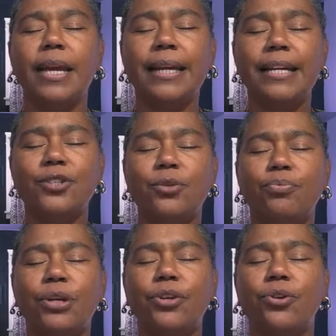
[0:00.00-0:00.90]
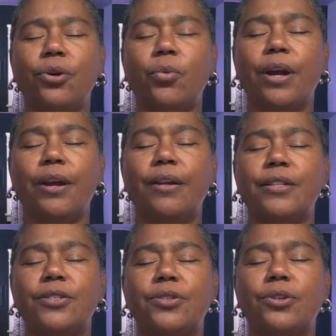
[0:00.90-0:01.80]
And as you bring your
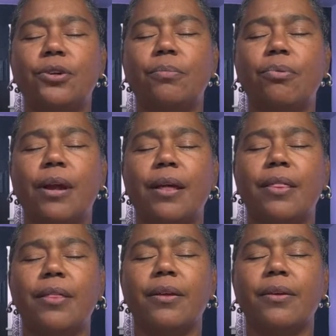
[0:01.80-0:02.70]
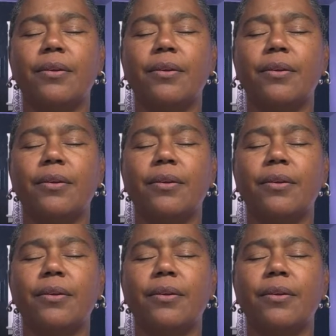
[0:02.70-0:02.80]
awareness to your breath,